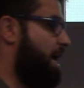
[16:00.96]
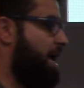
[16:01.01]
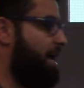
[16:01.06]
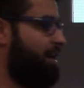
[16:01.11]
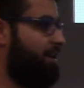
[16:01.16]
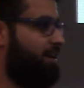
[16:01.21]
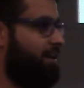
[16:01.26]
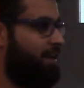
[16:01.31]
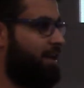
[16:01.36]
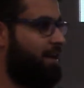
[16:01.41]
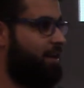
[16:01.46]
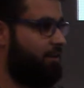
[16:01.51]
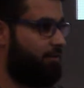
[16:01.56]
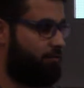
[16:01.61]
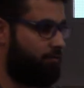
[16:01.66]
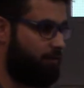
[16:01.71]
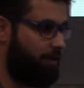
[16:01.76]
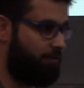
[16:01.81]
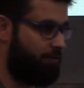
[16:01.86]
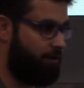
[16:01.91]
added an
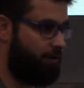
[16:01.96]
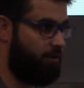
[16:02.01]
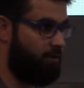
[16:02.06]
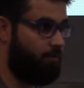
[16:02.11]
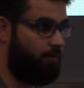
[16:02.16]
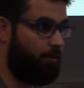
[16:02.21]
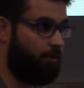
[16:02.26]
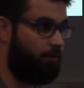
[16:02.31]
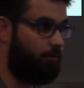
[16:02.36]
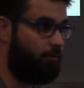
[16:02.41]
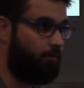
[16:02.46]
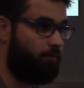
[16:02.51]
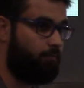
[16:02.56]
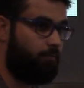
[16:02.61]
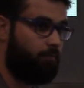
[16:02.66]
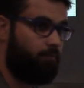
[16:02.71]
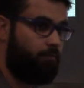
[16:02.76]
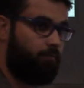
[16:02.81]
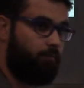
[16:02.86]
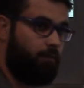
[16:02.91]
alif right there in the middle,
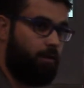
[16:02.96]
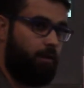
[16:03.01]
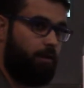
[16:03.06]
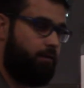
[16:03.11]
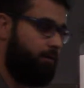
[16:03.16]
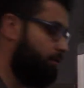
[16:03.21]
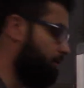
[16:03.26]
right?